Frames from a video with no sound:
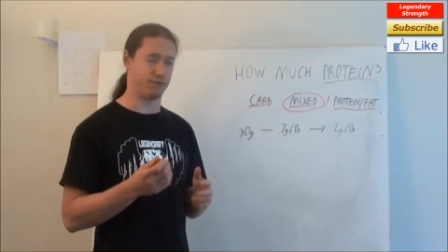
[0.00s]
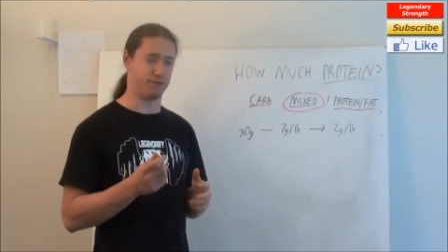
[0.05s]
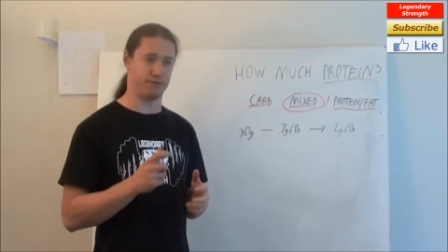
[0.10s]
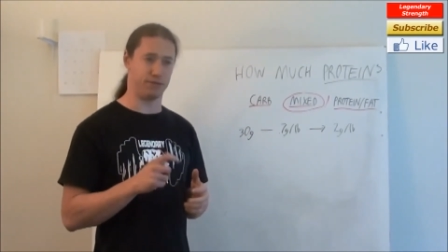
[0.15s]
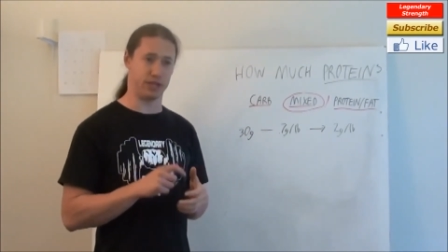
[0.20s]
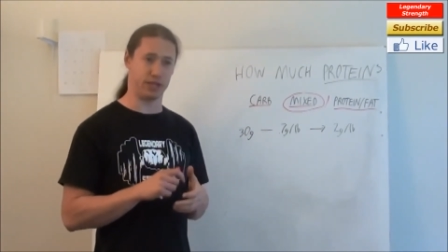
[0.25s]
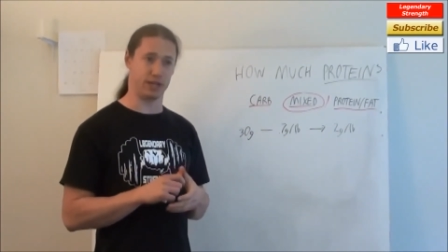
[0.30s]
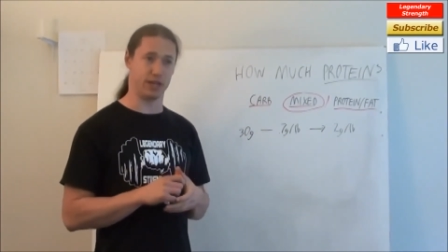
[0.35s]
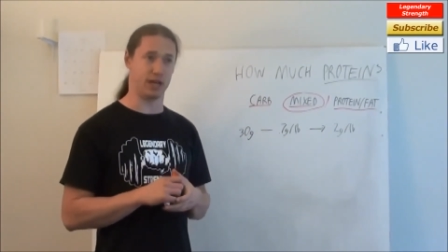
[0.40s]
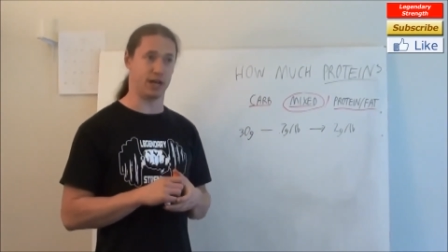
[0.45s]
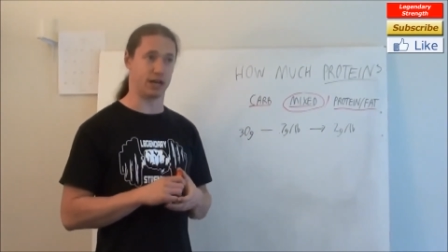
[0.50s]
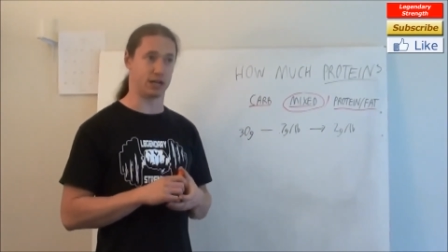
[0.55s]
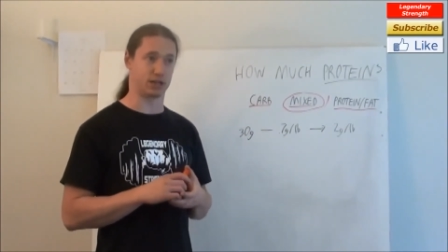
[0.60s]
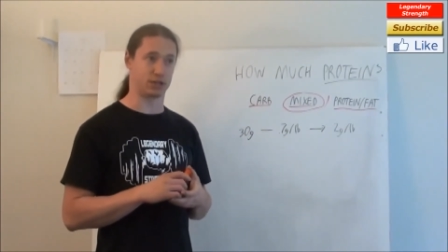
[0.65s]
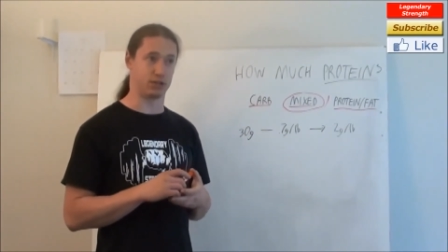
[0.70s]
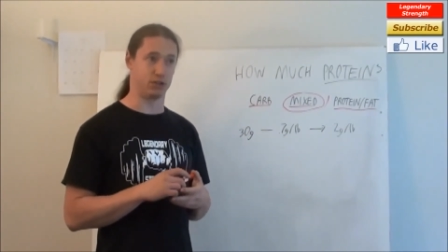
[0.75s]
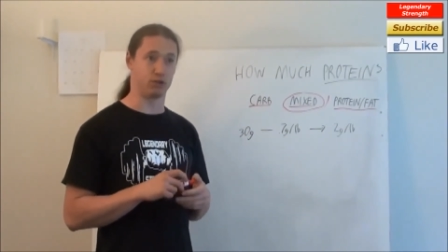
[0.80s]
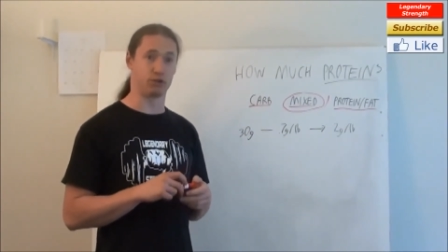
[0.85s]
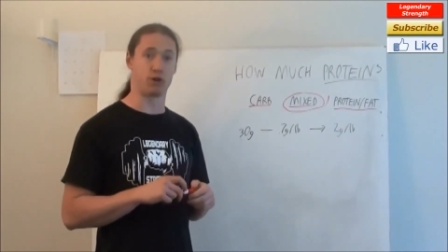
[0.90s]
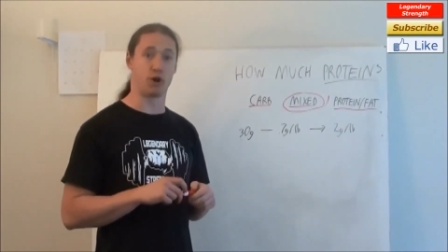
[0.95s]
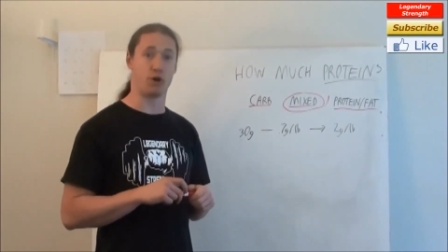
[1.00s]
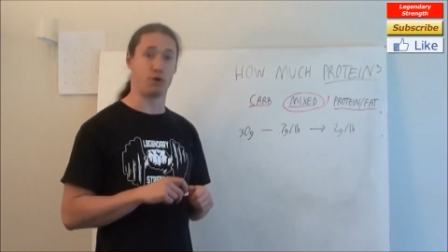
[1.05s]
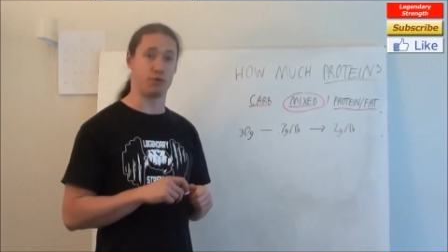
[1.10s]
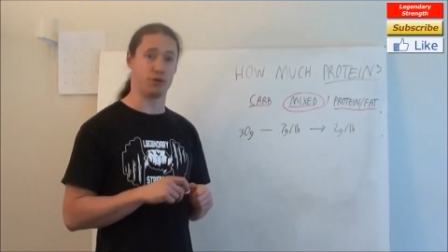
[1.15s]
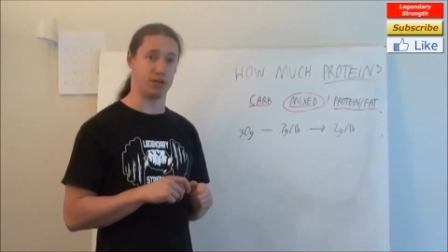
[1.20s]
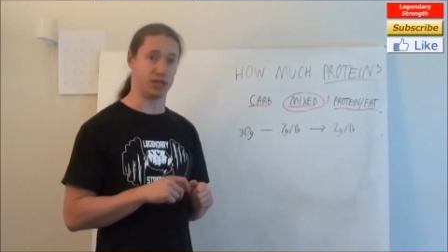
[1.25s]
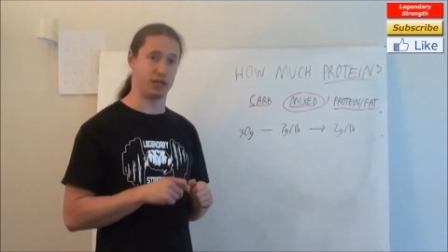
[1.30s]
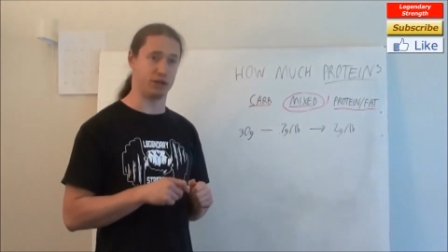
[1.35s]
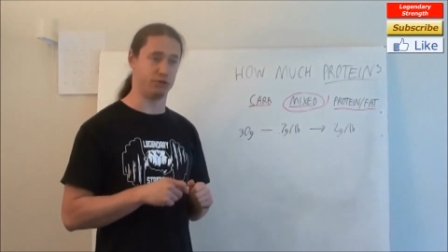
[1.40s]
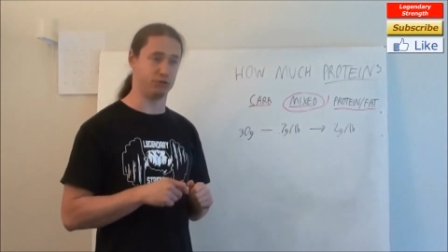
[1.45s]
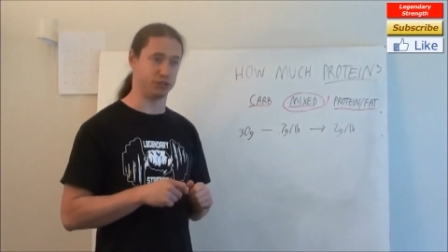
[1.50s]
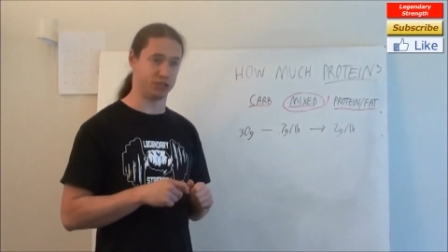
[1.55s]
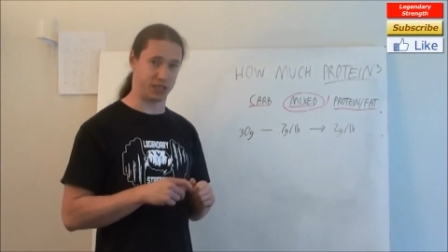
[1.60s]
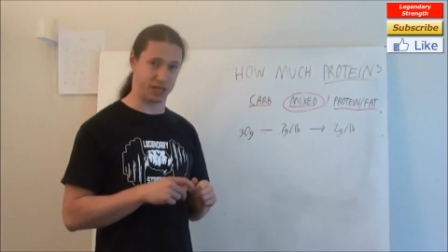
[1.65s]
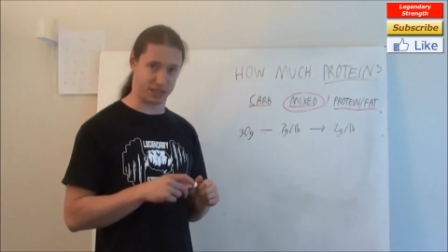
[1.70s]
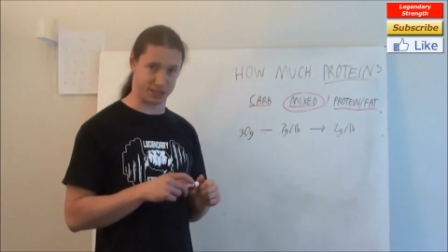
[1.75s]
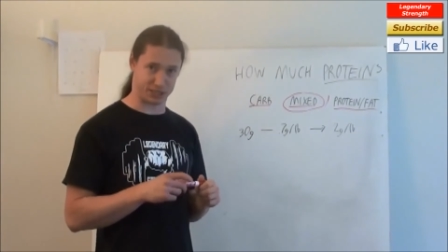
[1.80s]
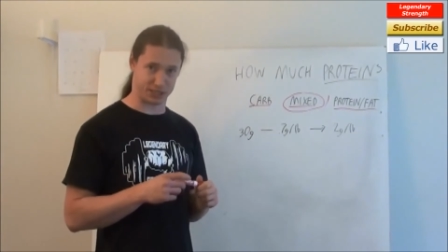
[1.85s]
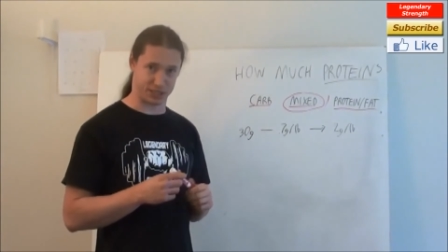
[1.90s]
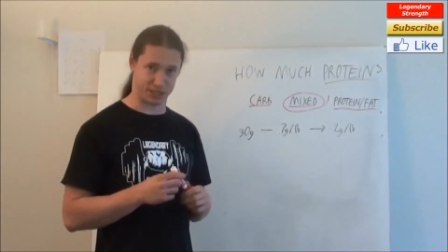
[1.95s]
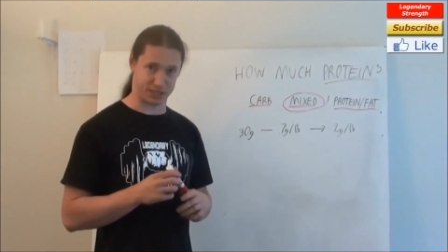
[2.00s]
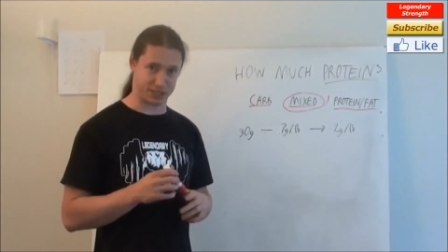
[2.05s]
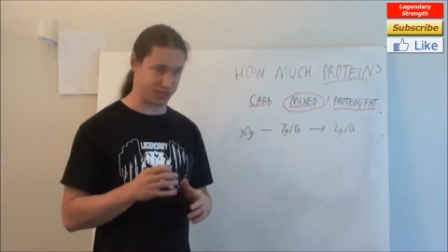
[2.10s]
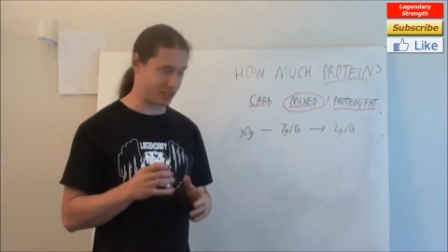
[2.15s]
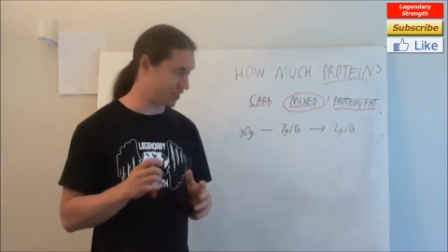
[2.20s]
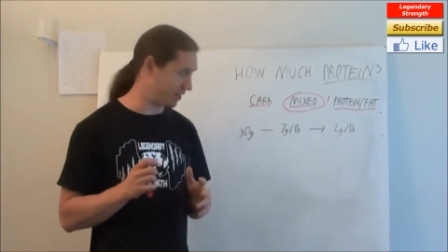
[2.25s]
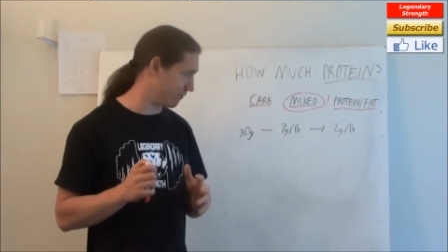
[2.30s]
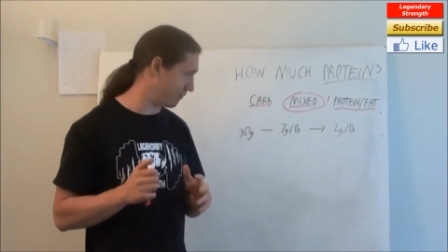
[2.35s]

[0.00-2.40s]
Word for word: via gluconeogenesis,